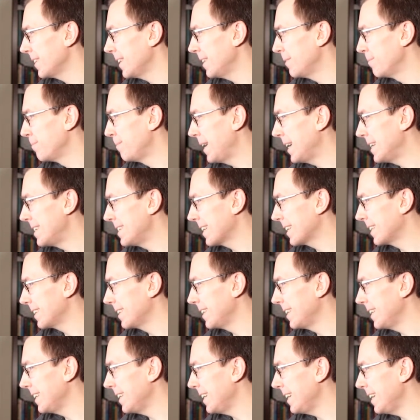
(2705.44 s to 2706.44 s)

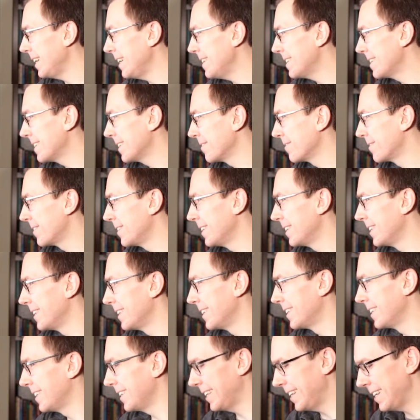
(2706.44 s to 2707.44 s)
basically each of
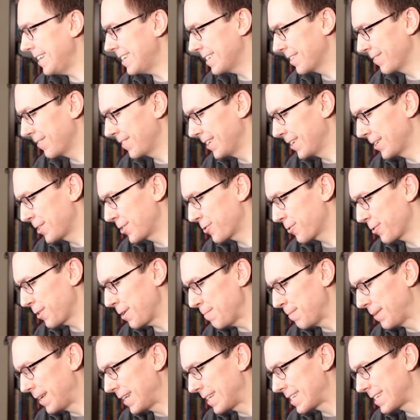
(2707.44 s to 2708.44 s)
the
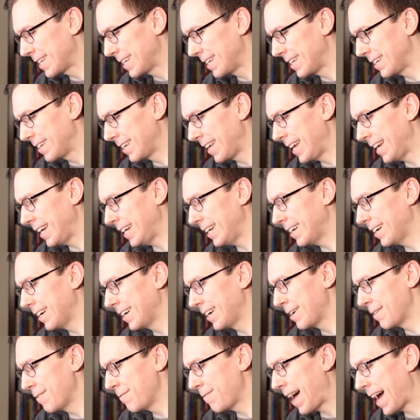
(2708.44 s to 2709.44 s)
treatments and
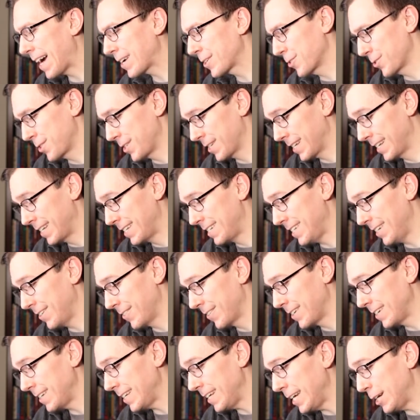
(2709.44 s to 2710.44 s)
factors is considered
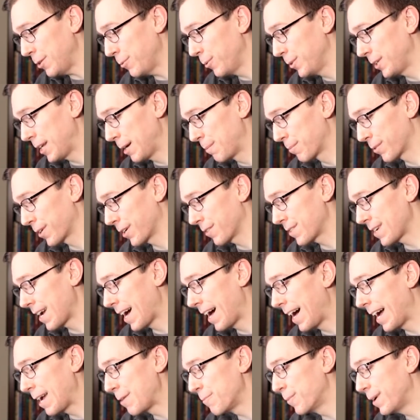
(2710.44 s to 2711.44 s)
an equal number of
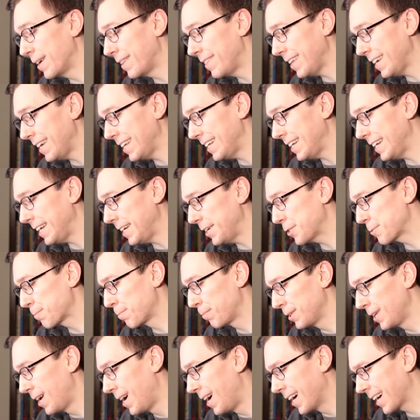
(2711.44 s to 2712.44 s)
time within each
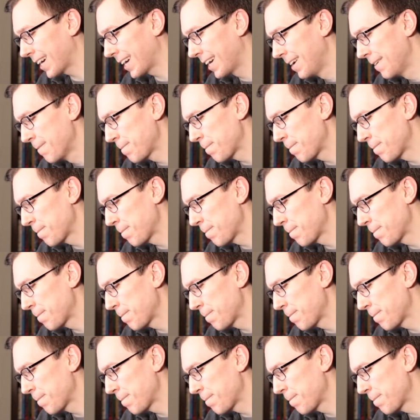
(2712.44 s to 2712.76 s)
block.